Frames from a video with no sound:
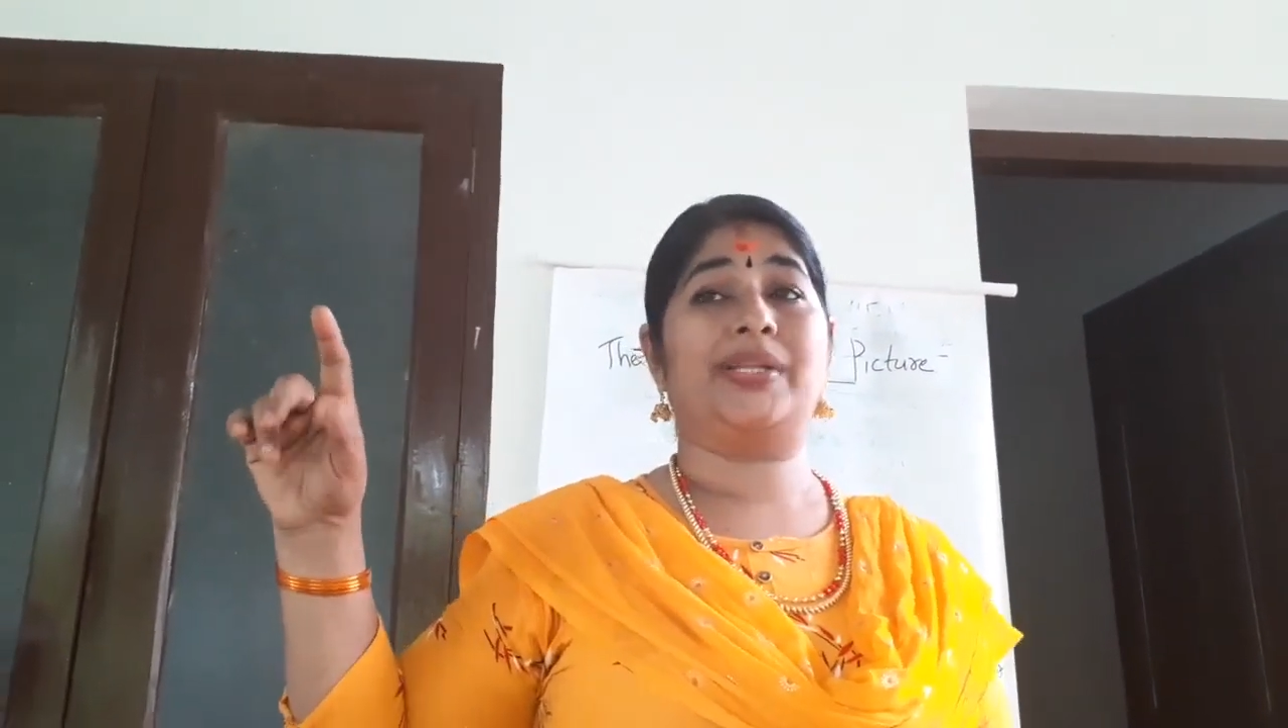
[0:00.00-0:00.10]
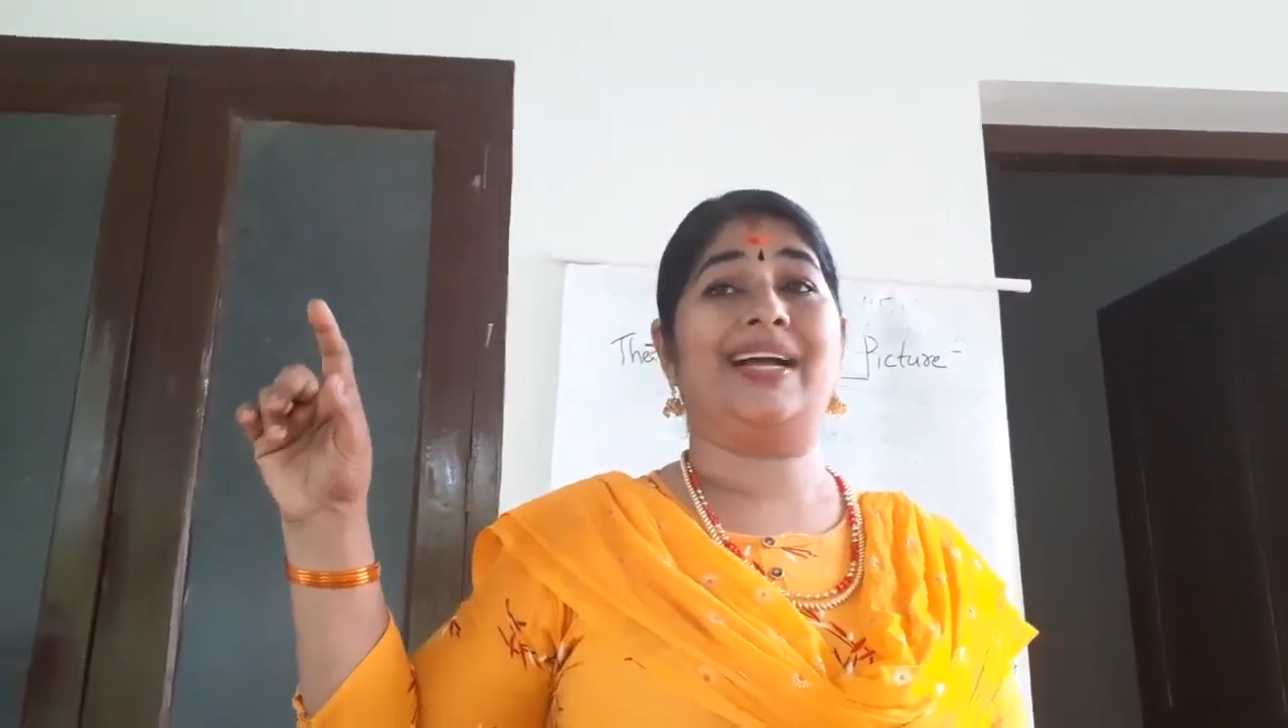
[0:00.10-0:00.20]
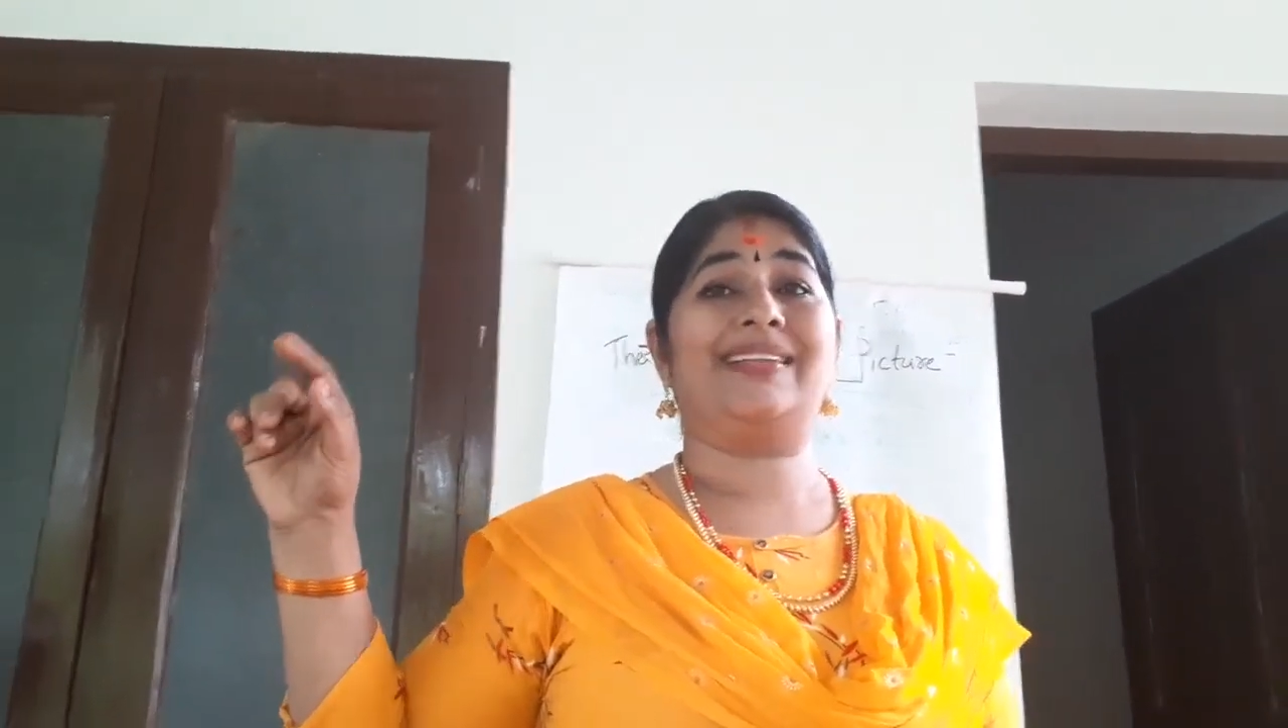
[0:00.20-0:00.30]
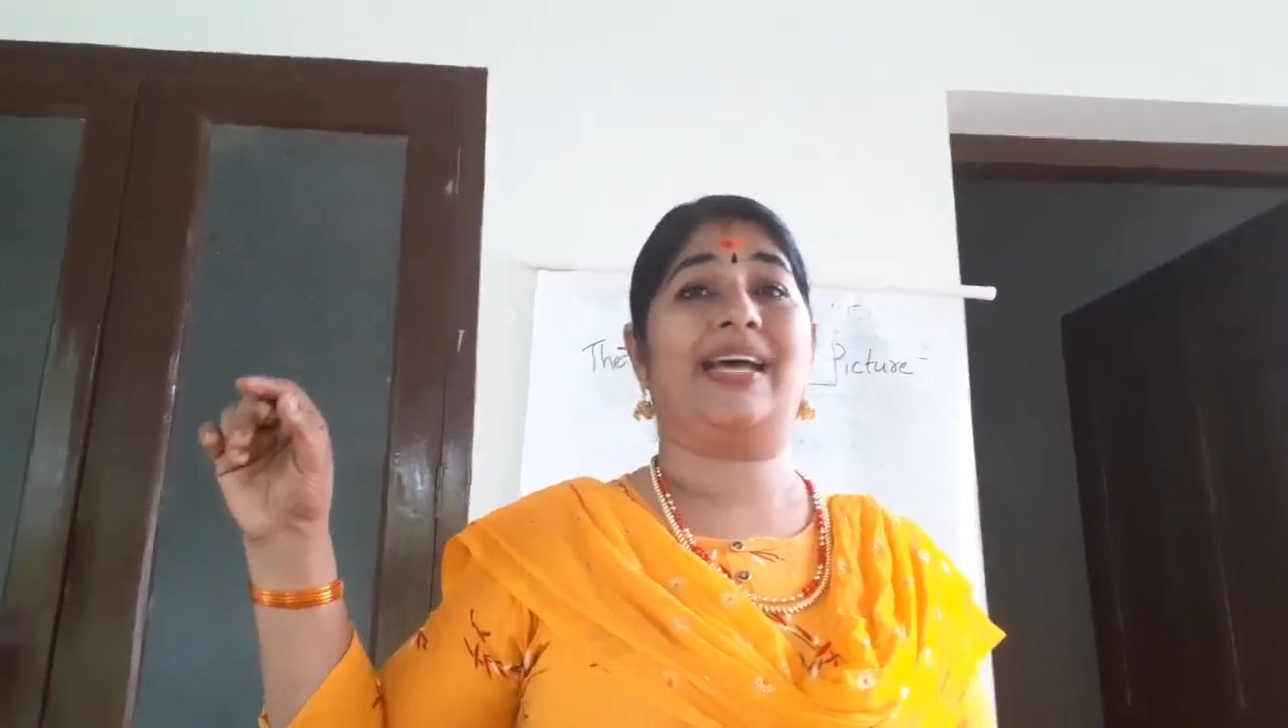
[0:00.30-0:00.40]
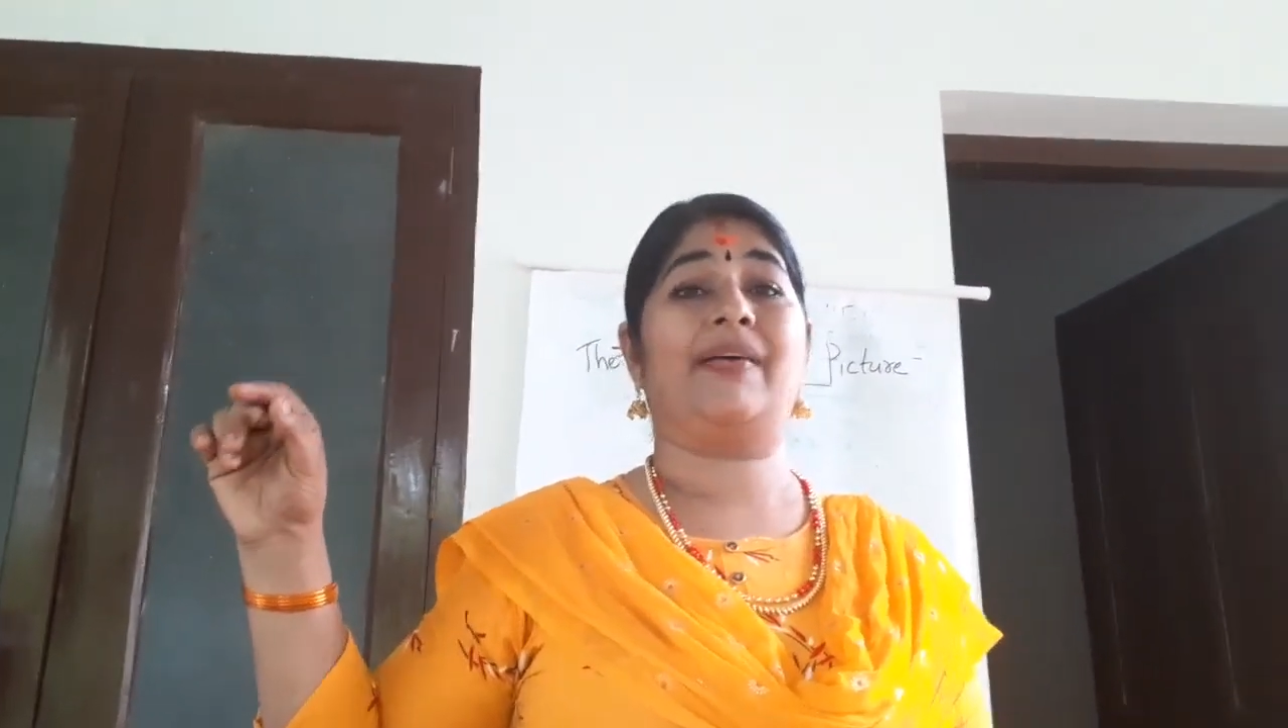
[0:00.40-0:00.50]

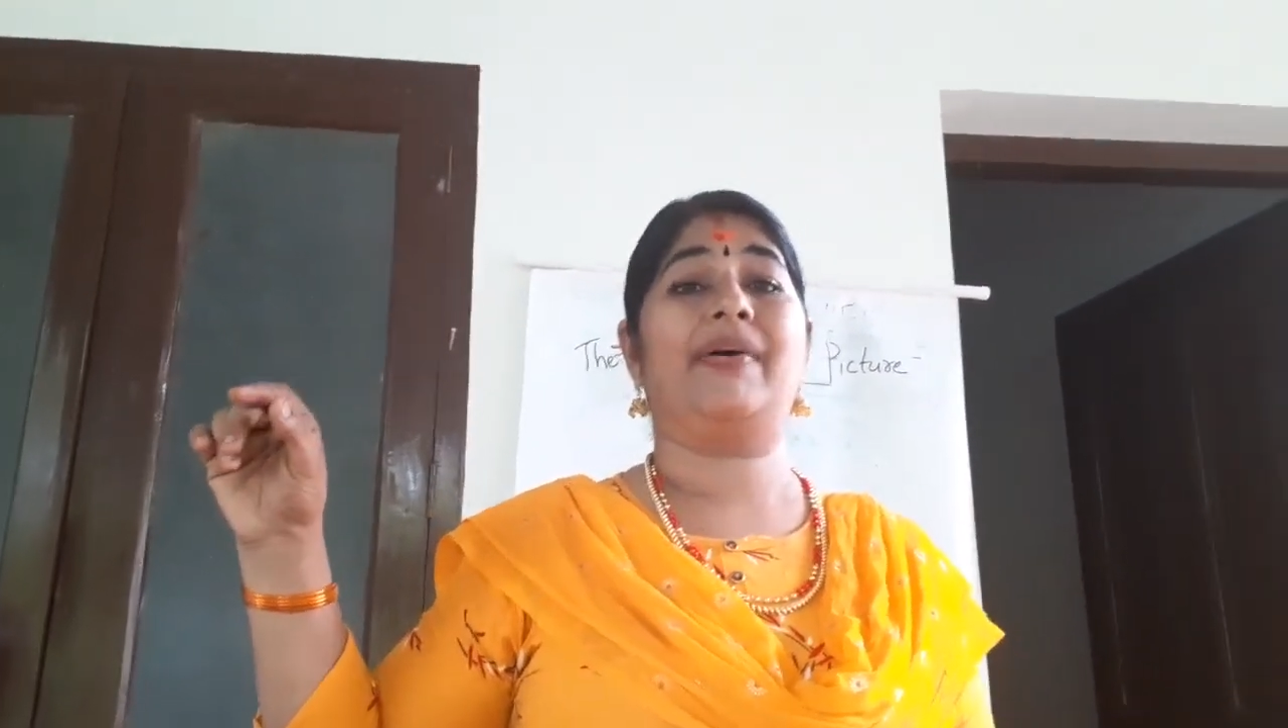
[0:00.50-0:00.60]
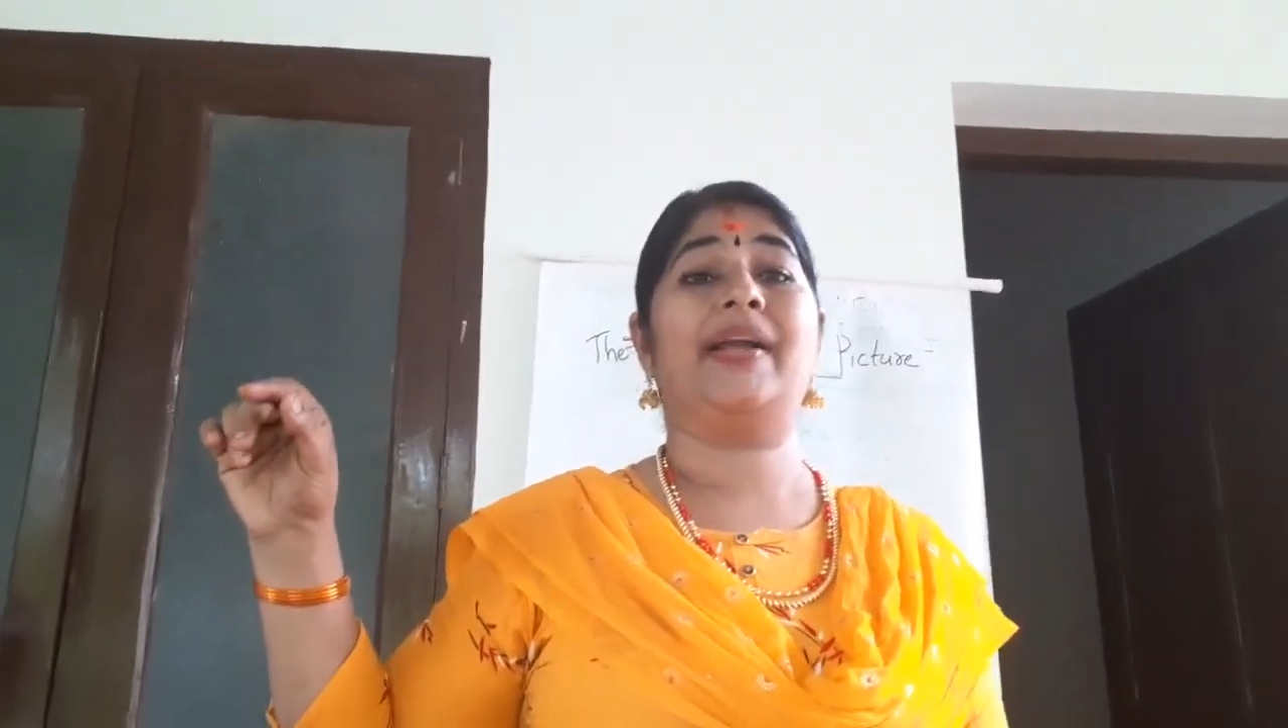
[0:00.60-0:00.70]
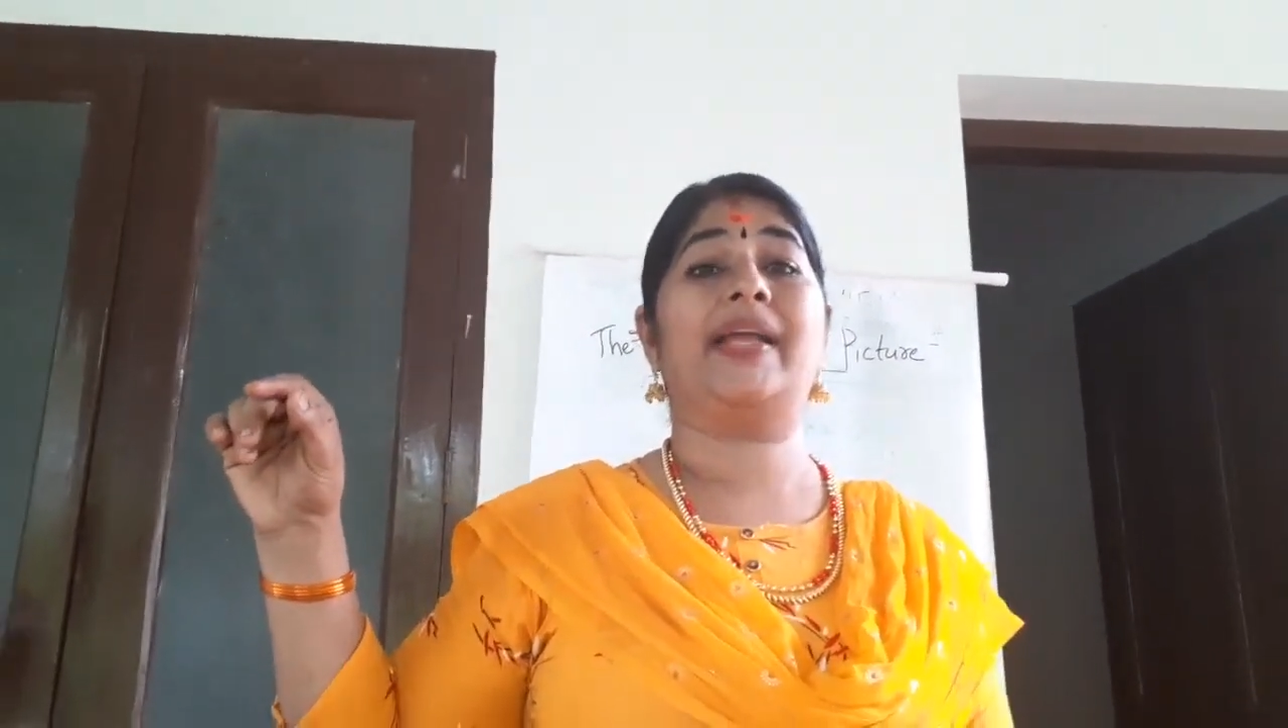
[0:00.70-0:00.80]
that Taravat,